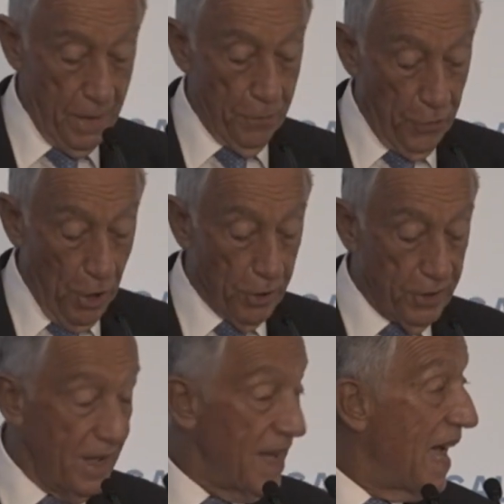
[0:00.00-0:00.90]
Third,
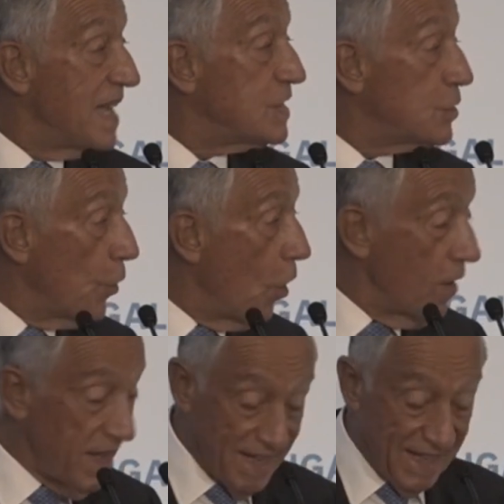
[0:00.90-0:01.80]
a
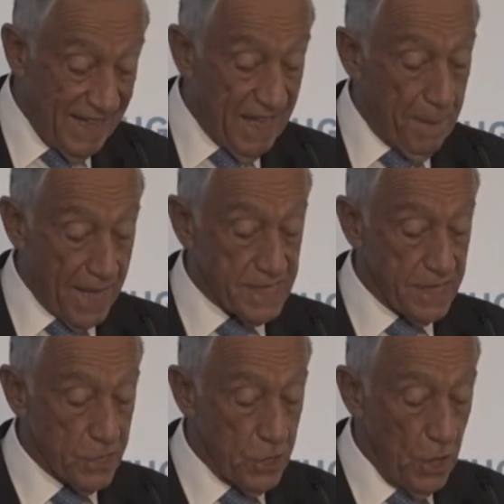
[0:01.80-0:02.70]
strong and clear
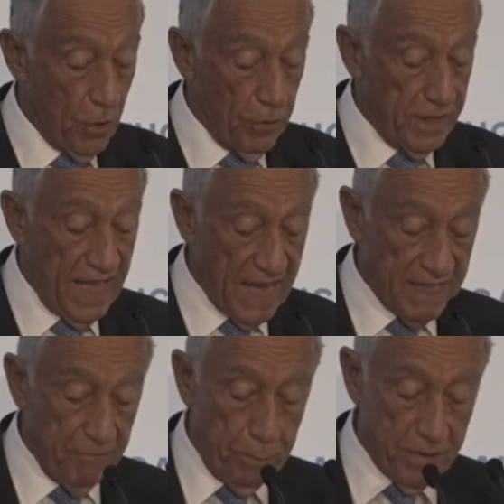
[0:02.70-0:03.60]
message on the
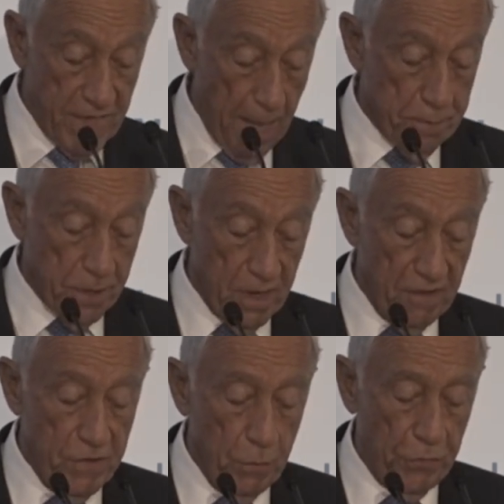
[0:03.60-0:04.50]
active perception
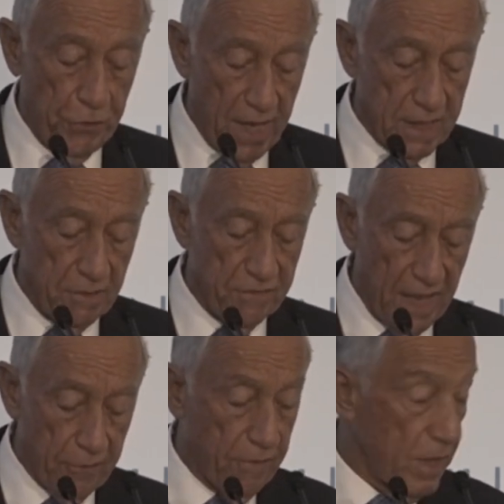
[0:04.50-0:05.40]
of new threats of
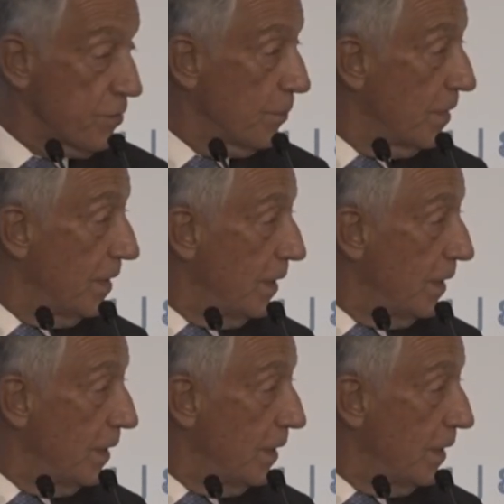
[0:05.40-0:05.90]
terrorism